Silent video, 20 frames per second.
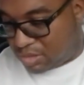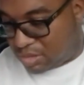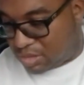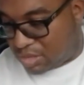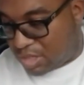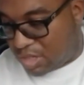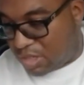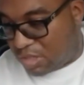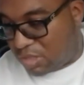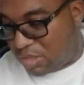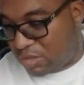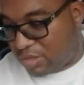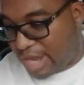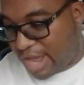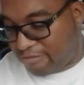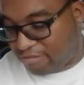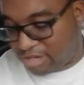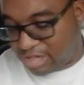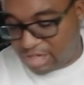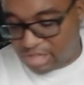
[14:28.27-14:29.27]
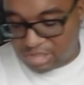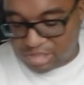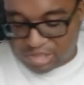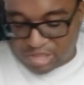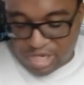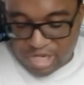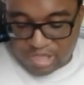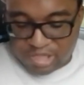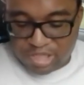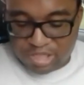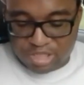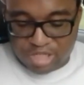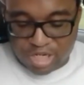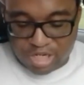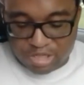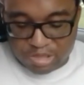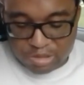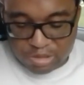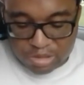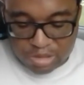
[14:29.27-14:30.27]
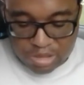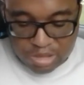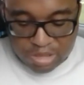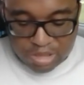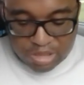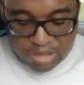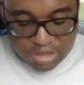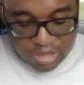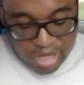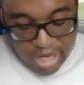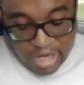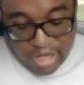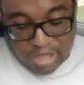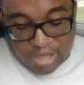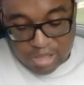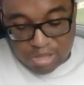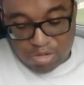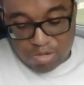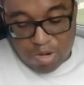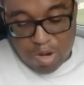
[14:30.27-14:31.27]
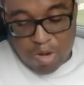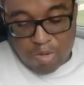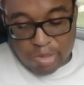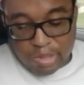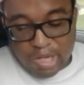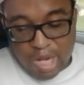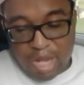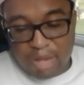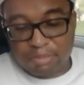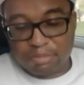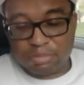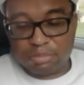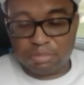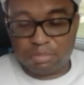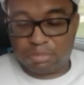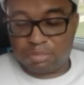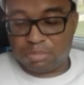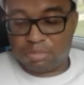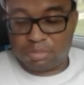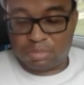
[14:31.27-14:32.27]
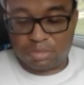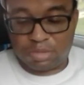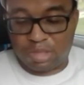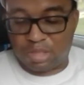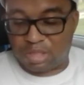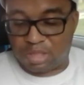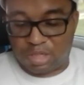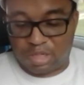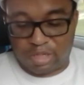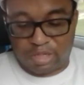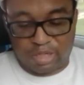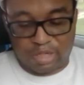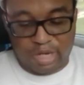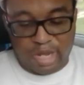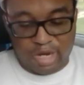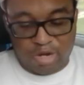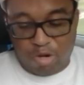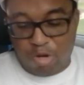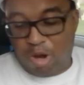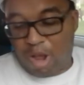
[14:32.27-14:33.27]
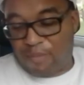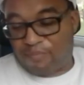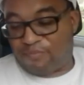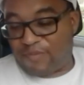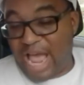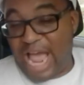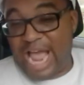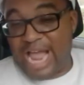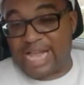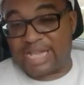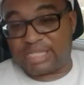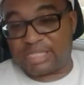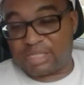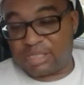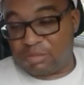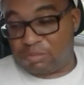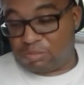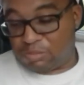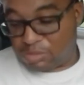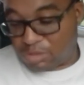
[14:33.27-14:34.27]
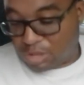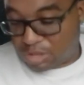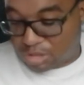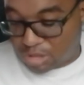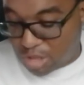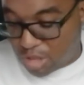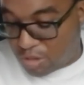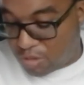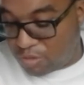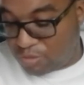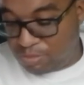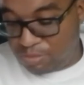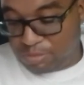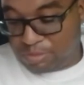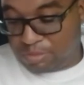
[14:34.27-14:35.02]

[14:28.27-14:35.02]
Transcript: So after the Disney Channel, they ain't growing up. They grow up fast. So